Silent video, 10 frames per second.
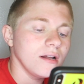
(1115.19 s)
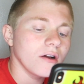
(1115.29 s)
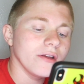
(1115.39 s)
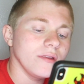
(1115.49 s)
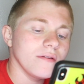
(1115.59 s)

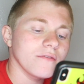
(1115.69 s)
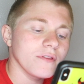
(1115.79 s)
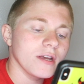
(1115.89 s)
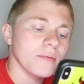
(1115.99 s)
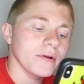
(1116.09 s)
Are you leaving for
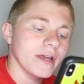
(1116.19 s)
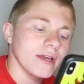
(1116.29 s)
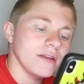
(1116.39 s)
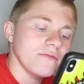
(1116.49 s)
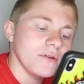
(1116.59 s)
the airport yet?
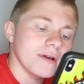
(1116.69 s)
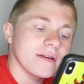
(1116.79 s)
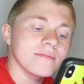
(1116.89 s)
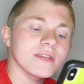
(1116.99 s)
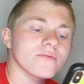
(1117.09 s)
In a few
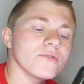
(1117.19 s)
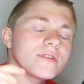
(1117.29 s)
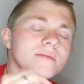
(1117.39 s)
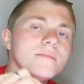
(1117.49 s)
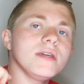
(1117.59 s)
a.m. This
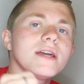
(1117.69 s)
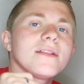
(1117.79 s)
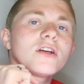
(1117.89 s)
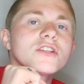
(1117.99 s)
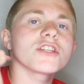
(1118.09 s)
was me at
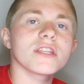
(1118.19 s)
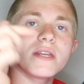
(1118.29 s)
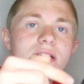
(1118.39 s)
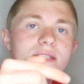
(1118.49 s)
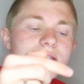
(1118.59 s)
lunch the
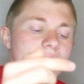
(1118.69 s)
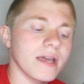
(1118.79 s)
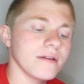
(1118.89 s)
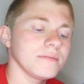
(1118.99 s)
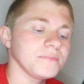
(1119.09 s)
next
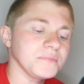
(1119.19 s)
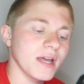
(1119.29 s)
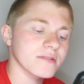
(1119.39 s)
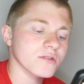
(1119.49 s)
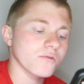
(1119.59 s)
day
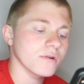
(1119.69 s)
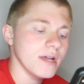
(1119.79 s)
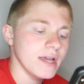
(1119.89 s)
at school.